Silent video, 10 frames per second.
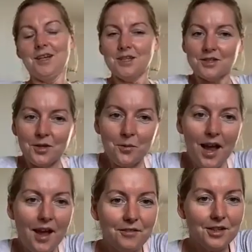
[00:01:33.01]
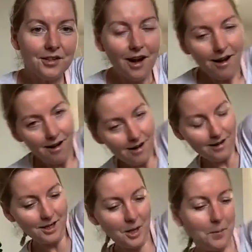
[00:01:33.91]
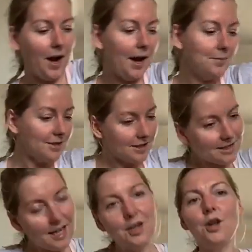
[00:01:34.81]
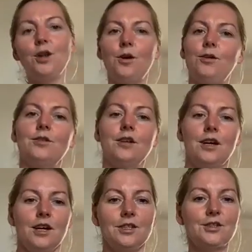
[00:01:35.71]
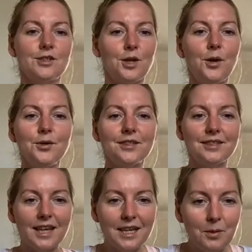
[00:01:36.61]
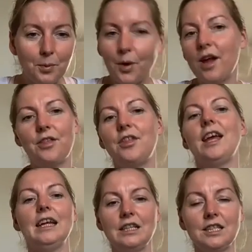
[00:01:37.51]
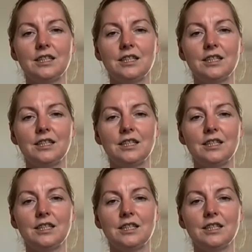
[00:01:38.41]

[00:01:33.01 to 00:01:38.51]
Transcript: So wherever you are, perhaps just take a long, slow, steady breath in.